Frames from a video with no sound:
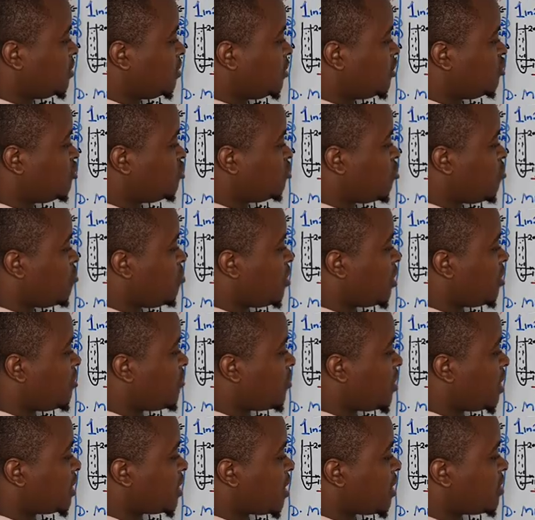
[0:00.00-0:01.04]
should be
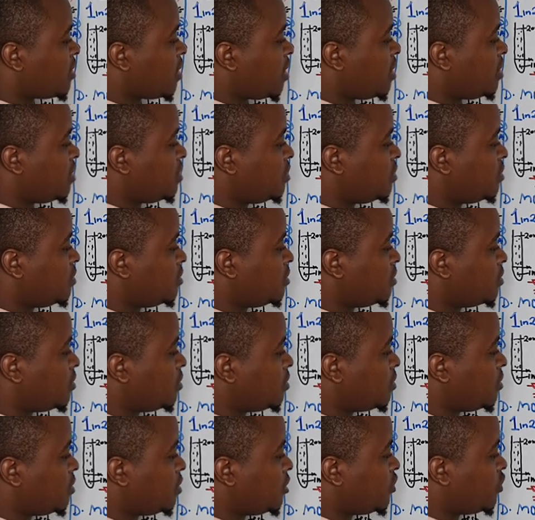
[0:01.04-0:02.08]
greater than
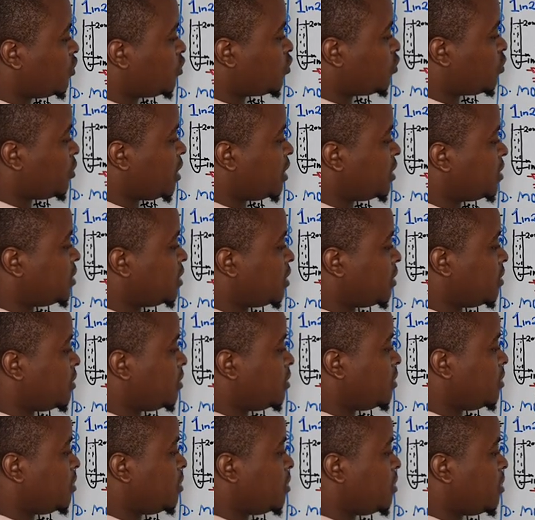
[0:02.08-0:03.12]
20
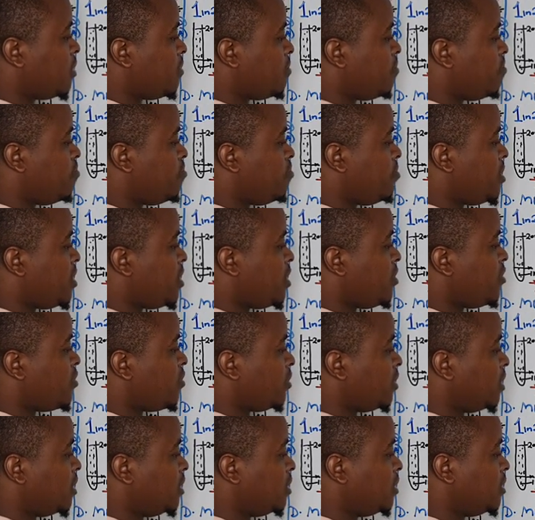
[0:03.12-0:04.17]

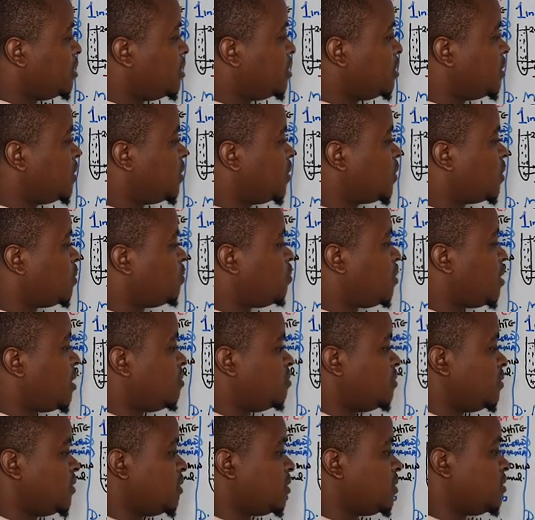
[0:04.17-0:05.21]
million
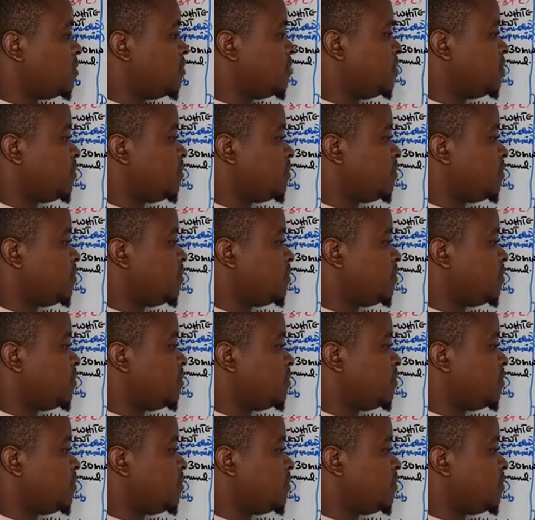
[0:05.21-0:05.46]
sperms.